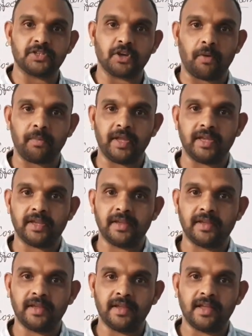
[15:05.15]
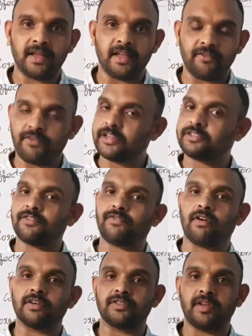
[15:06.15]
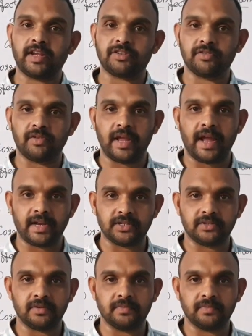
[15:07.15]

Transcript: topic, effects of oxidation reaction.